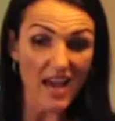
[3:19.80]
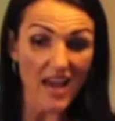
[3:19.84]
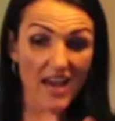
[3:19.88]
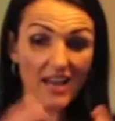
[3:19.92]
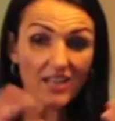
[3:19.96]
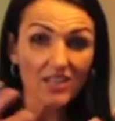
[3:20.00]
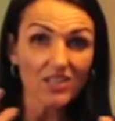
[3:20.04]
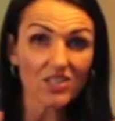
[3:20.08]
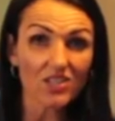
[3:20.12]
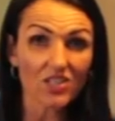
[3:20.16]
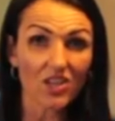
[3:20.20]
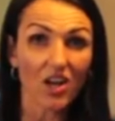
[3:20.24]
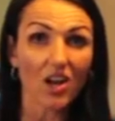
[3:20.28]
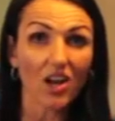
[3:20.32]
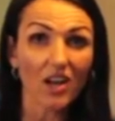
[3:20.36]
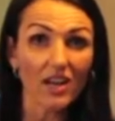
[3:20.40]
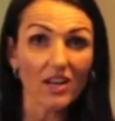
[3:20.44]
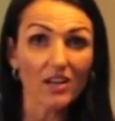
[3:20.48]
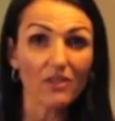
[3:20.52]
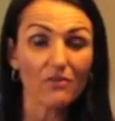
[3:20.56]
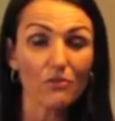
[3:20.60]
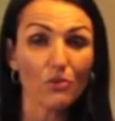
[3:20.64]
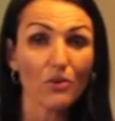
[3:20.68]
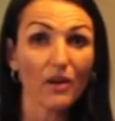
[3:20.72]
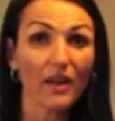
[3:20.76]

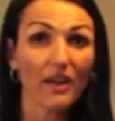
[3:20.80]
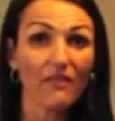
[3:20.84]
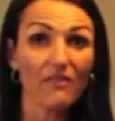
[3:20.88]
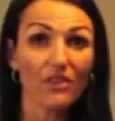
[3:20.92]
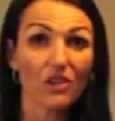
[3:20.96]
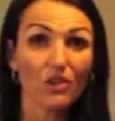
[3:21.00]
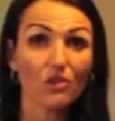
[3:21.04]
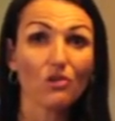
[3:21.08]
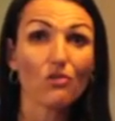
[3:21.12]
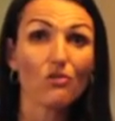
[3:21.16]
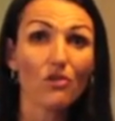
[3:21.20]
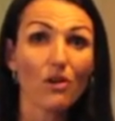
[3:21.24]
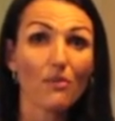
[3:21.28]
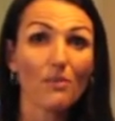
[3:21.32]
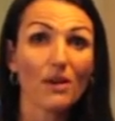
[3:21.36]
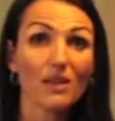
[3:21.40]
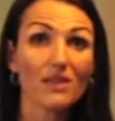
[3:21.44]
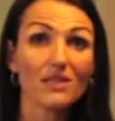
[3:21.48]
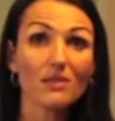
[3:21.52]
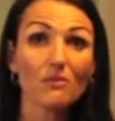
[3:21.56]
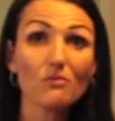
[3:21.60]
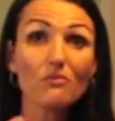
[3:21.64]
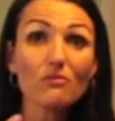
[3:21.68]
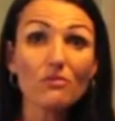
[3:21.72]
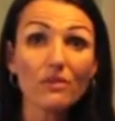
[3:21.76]
outside of whatever you're
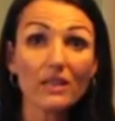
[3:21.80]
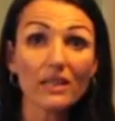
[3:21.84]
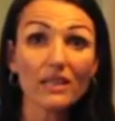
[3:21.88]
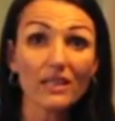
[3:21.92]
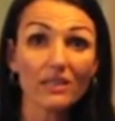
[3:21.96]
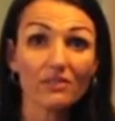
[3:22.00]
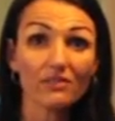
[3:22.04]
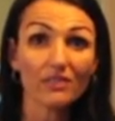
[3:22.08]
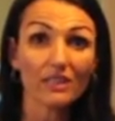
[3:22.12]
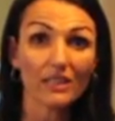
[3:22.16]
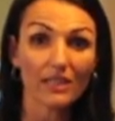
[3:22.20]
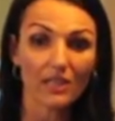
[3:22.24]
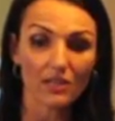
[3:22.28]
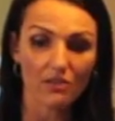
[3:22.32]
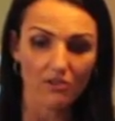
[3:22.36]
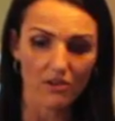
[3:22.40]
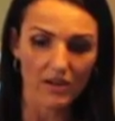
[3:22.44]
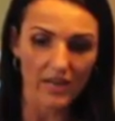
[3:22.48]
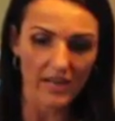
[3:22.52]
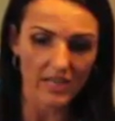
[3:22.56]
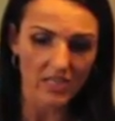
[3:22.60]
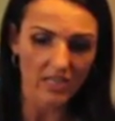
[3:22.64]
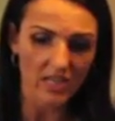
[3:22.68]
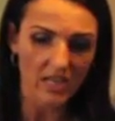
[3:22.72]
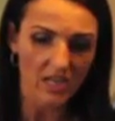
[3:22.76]
crumbing some really
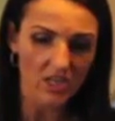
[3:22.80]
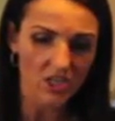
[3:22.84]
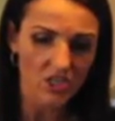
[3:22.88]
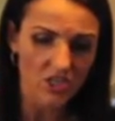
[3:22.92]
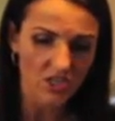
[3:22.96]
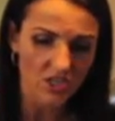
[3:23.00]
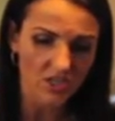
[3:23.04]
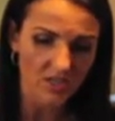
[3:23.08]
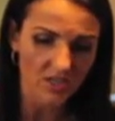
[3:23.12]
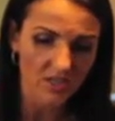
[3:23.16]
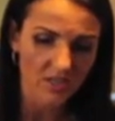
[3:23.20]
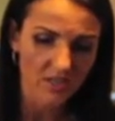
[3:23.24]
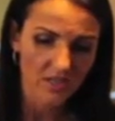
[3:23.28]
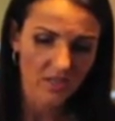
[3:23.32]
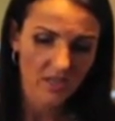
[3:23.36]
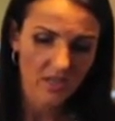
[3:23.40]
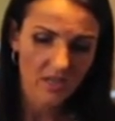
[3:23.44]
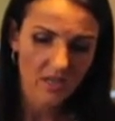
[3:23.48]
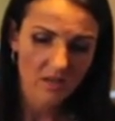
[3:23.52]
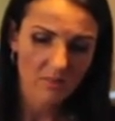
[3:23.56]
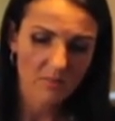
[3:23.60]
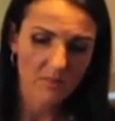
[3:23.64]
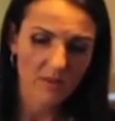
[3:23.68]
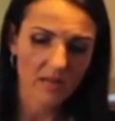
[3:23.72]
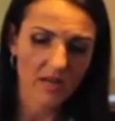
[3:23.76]
great texture.
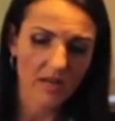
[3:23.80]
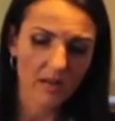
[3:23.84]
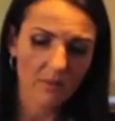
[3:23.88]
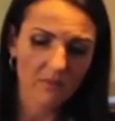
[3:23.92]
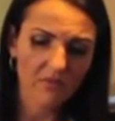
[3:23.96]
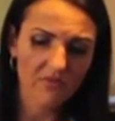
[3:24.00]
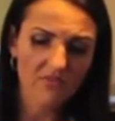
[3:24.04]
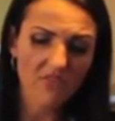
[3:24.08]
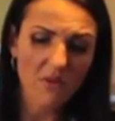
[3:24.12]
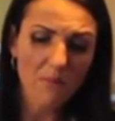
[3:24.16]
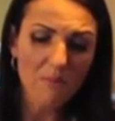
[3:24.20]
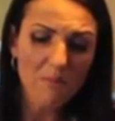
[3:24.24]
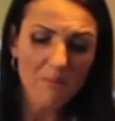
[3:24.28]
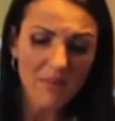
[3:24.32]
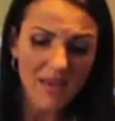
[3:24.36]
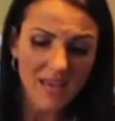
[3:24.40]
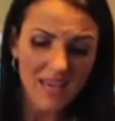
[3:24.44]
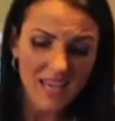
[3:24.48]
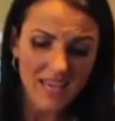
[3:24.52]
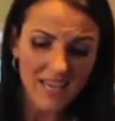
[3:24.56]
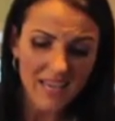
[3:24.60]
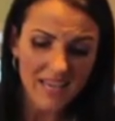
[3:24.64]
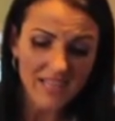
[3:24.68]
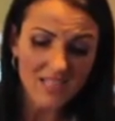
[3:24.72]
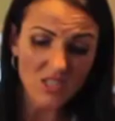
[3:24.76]
But for
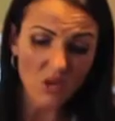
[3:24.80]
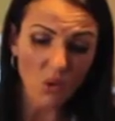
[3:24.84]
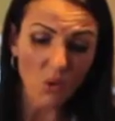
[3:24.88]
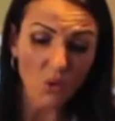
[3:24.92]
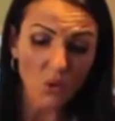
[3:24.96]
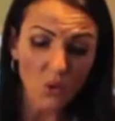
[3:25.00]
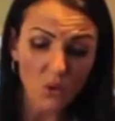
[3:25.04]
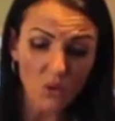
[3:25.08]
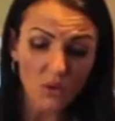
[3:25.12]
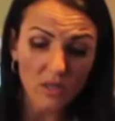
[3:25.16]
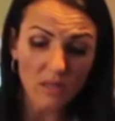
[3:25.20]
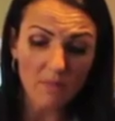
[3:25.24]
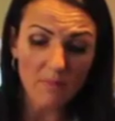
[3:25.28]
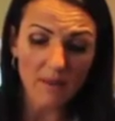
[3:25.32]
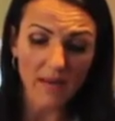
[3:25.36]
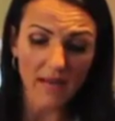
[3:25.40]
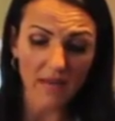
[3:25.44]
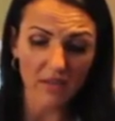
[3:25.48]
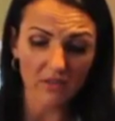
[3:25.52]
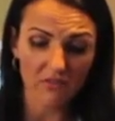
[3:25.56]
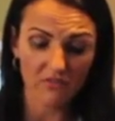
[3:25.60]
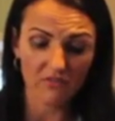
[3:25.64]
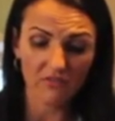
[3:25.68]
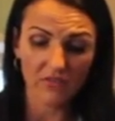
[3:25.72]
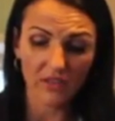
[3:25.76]
me, it's all
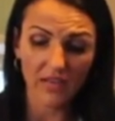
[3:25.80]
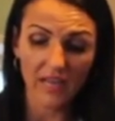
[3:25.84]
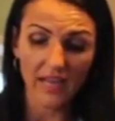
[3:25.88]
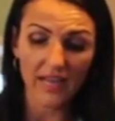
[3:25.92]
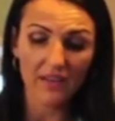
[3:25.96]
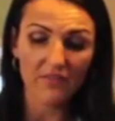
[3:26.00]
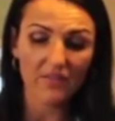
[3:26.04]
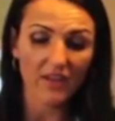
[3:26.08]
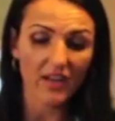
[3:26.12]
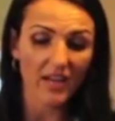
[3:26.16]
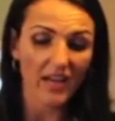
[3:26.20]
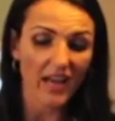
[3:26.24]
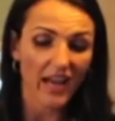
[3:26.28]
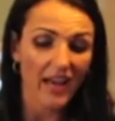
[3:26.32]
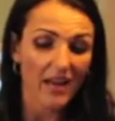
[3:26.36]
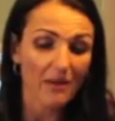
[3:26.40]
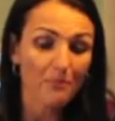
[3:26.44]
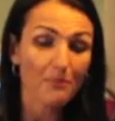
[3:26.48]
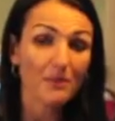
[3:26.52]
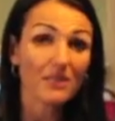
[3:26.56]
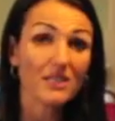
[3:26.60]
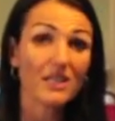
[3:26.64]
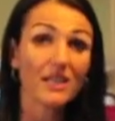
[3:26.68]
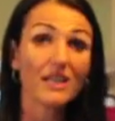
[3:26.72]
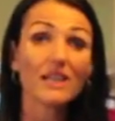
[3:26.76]
about flavour,
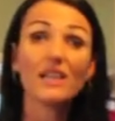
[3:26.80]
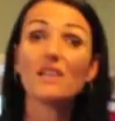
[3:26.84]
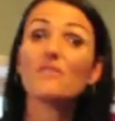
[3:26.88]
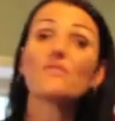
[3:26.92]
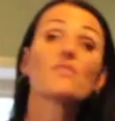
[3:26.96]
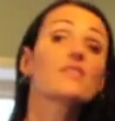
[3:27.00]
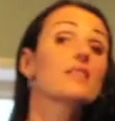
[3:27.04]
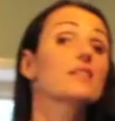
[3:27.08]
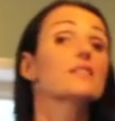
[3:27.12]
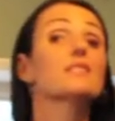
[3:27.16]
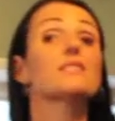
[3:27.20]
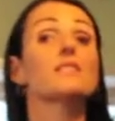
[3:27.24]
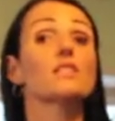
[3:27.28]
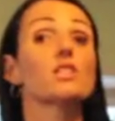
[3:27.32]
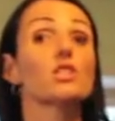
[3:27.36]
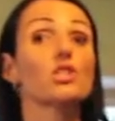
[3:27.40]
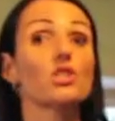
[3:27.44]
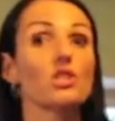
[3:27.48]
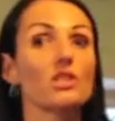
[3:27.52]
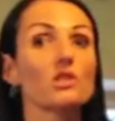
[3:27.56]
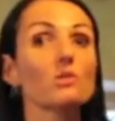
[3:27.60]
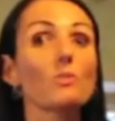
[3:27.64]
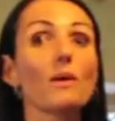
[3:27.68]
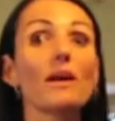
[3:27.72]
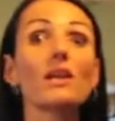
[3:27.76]
and particularly for this
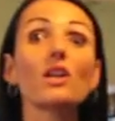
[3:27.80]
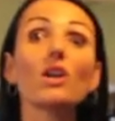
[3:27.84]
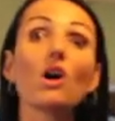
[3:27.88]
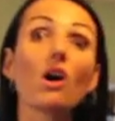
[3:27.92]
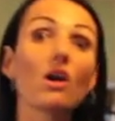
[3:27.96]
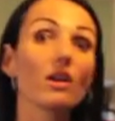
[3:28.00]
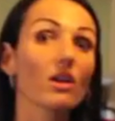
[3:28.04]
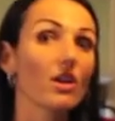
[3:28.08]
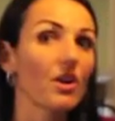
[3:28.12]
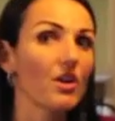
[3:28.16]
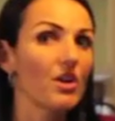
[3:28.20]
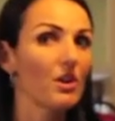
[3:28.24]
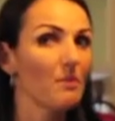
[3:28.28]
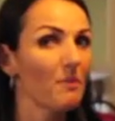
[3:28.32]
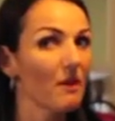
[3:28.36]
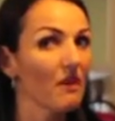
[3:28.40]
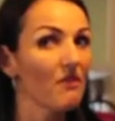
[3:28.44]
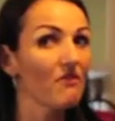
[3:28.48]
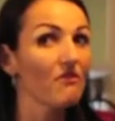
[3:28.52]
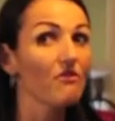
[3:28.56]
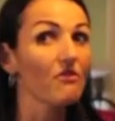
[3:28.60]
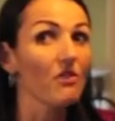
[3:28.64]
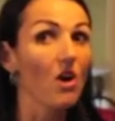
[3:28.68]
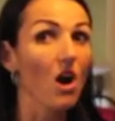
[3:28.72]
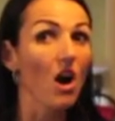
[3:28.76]
dish, since we're not going to
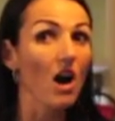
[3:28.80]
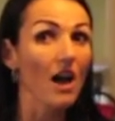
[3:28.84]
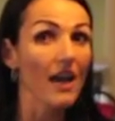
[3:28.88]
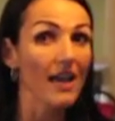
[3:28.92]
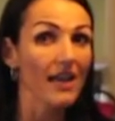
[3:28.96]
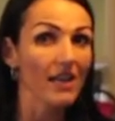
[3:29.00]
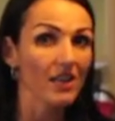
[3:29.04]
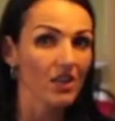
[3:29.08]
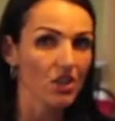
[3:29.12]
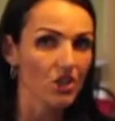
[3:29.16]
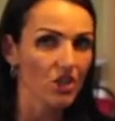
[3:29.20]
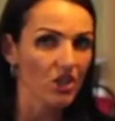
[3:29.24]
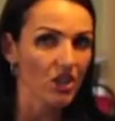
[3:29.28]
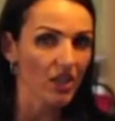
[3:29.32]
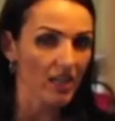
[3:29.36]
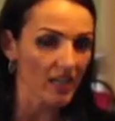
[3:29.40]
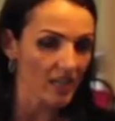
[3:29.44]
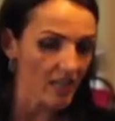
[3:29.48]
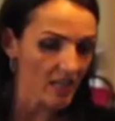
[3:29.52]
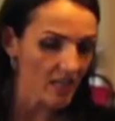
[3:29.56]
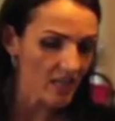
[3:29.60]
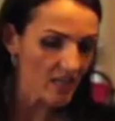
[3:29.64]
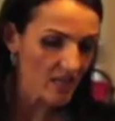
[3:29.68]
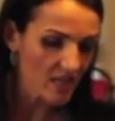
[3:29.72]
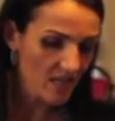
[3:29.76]
be frying the
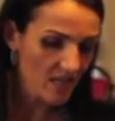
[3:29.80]
chicken,